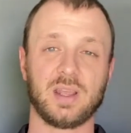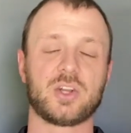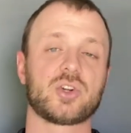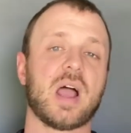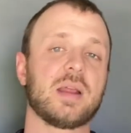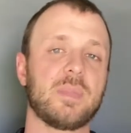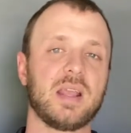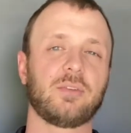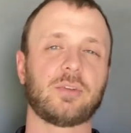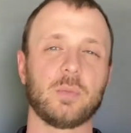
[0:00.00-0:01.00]
and try to
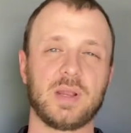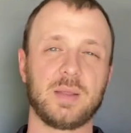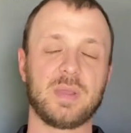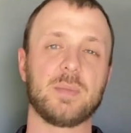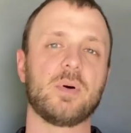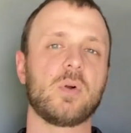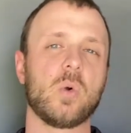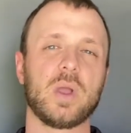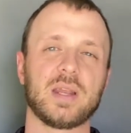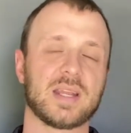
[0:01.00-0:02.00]
make so many people
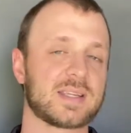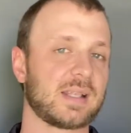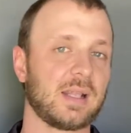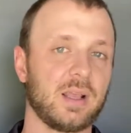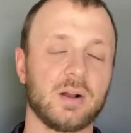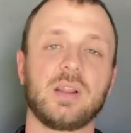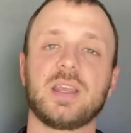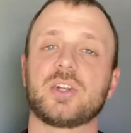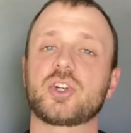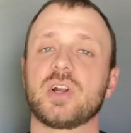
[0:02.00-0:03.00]
quit, it's literally
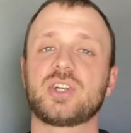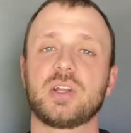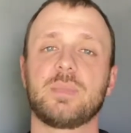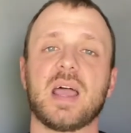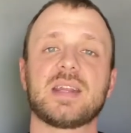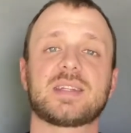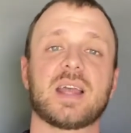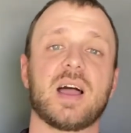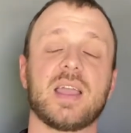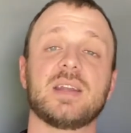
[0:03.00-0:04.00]
attrition by
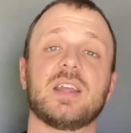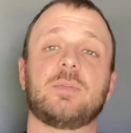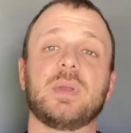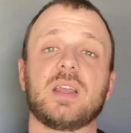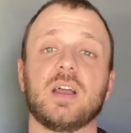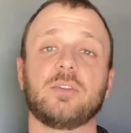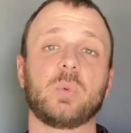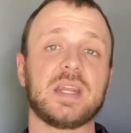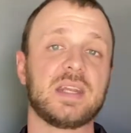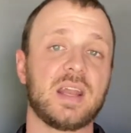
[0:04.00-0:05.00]
design, is because
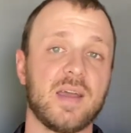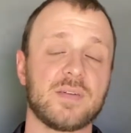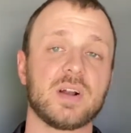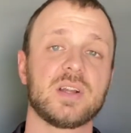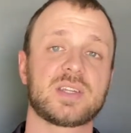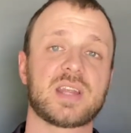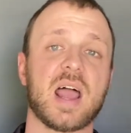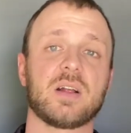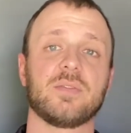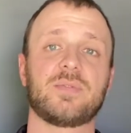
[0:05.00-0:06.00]
we never
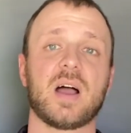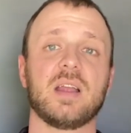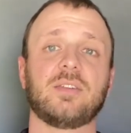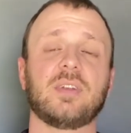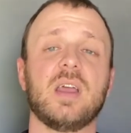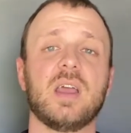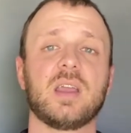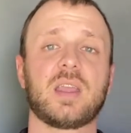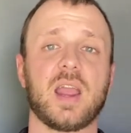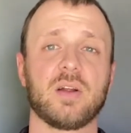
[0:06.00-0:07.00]
sacrifice
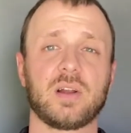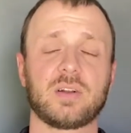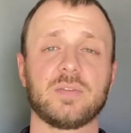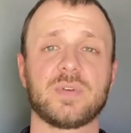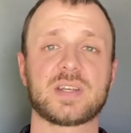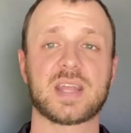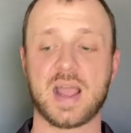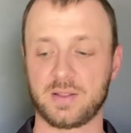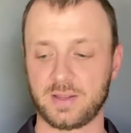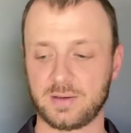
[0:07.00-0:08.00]
character for
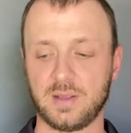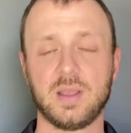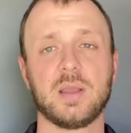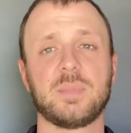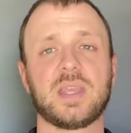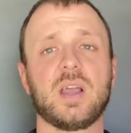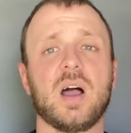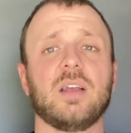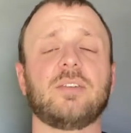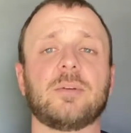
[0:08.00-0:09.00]
talent.
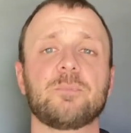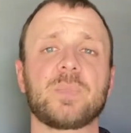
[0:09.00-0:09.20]
Because